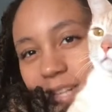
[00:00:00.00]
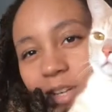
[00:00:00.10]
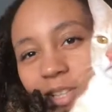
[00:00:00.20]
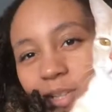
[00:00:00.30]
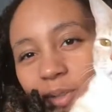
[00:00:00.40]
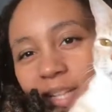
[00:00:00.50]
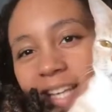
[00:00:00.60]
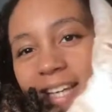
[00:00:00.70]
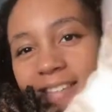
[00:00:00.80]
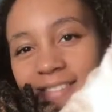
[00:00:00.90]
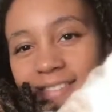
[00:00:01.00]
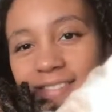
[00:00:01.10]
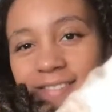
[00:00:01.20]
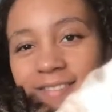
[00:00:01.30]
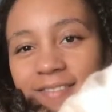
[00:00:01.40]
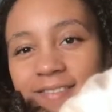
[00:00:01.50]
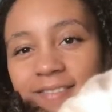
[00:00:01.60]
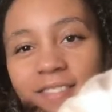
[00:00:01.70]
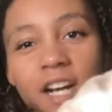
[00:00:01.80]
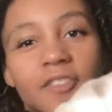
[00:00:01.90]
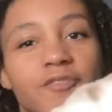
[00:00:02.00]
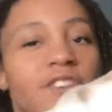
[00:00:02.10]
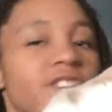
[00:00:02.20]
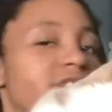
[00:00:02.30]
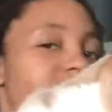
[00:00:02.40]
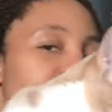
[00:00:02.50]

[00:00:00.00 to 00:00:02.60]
our little kitten, our first